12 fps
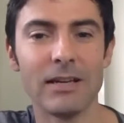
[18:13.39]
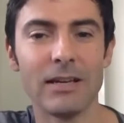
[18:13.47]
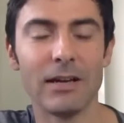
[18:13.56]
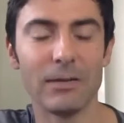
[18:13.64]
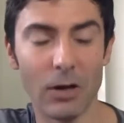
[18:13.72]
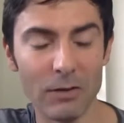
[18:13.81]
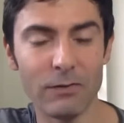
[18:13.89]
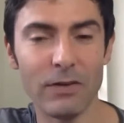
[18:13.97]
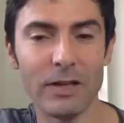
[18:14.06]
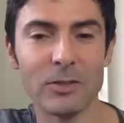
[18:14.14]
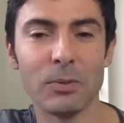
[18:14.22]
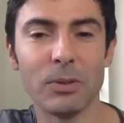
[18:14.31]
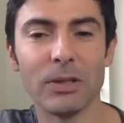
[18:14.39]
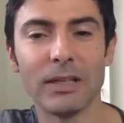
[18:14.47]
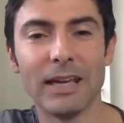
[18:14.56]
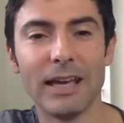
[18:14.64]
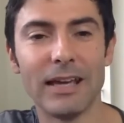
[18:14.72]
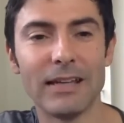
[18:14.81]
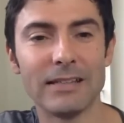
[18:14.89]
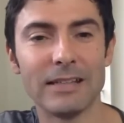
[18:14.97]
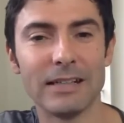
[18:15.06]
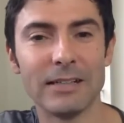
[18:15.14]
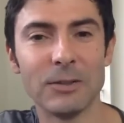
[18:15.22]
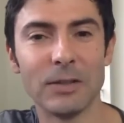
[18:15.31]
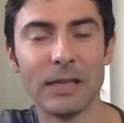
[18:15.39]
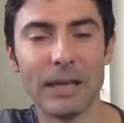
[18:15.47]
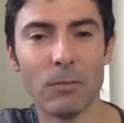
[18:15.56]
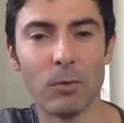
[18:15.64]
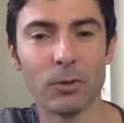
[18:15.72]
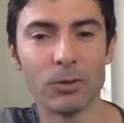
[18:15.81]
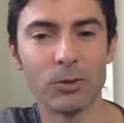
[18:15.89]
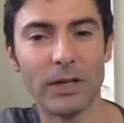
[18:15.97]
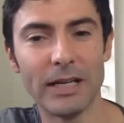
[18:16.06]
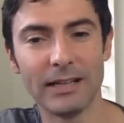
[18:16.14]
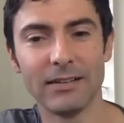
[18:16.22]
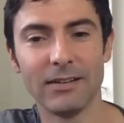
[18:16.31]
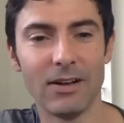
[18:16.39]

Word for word: On Facebook, and you can get more training